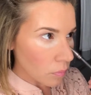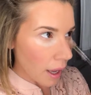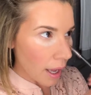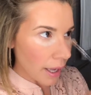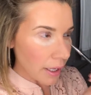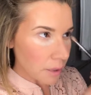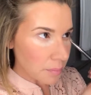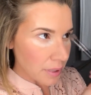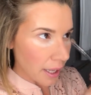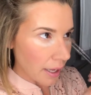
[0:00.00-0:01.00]
I
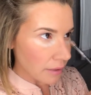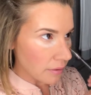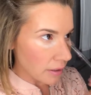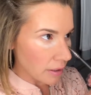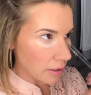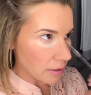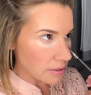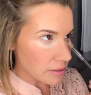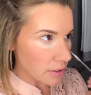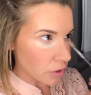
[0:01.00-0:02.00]
apply the
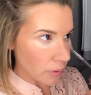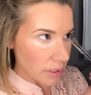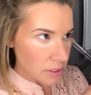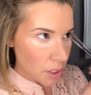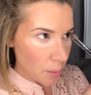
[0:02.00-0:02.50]
Secret